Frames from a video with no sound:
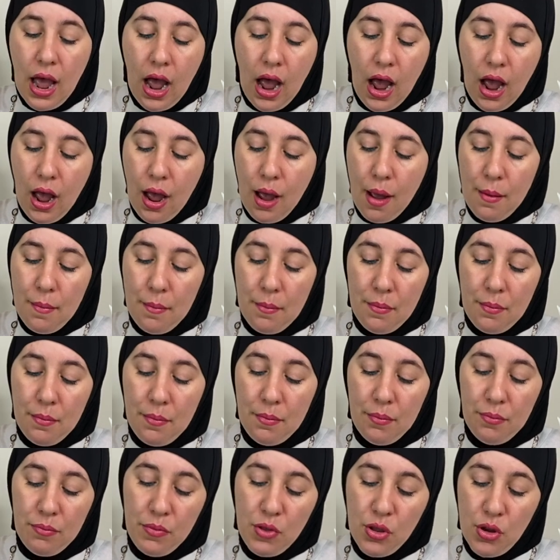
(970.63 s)
um,
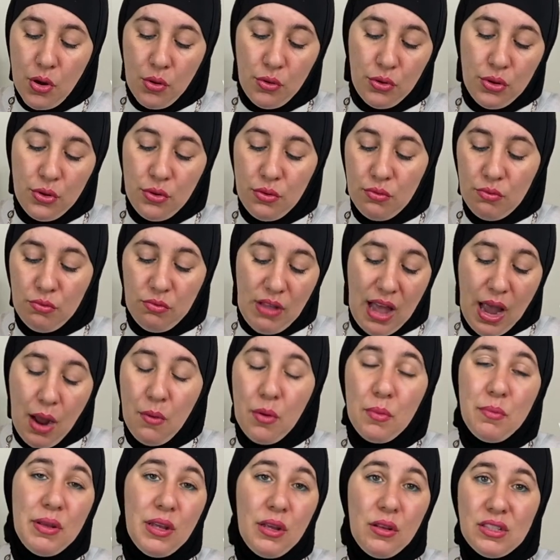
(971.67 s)
you know you, that
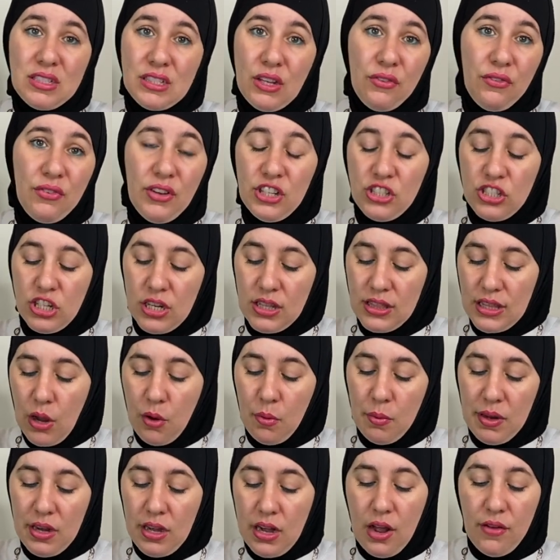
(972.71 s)
would be sufficient that
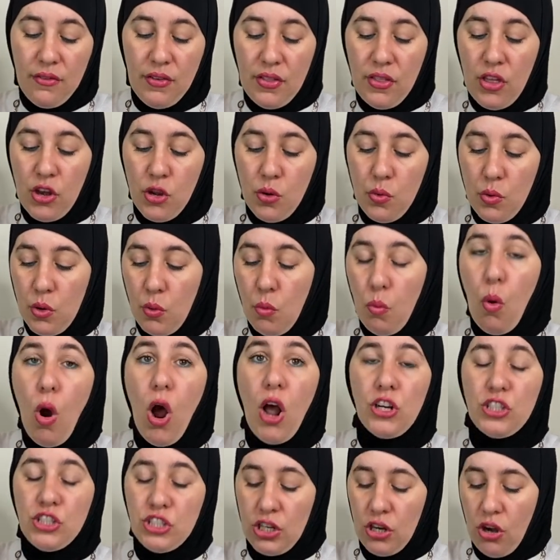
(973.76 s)
would be enough and then you would
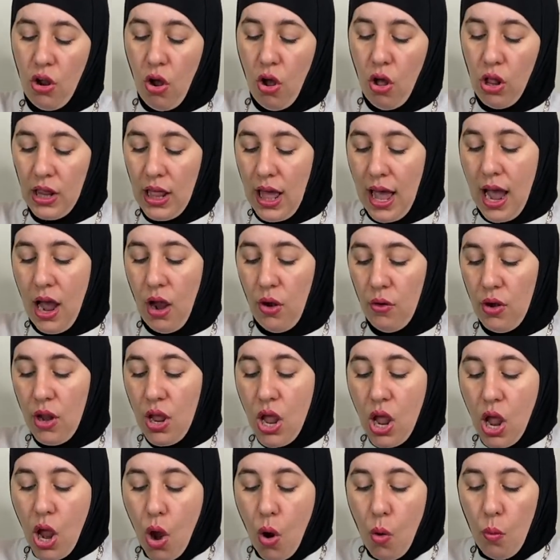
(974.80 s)
wash it all out
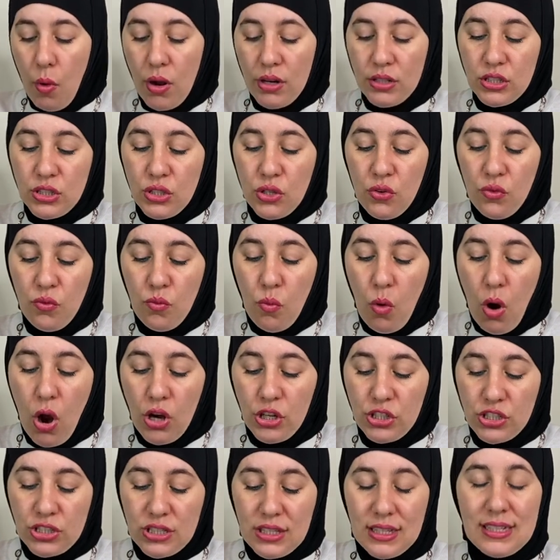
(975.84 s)
once you've
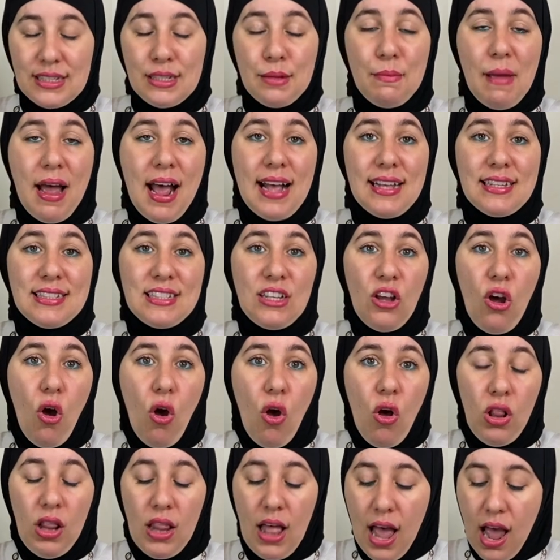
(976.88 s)
washed this mask
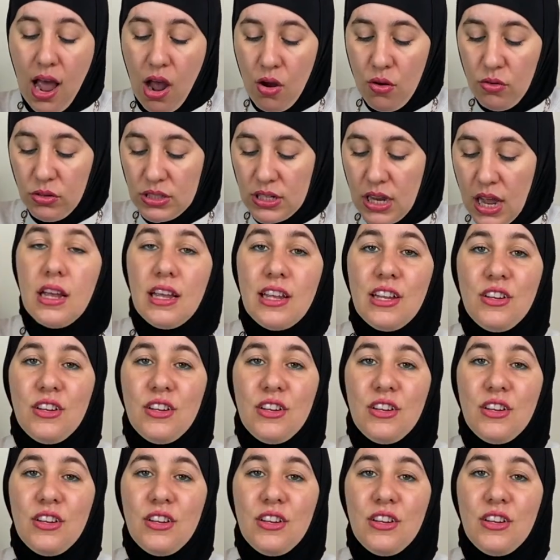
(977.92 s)
all out,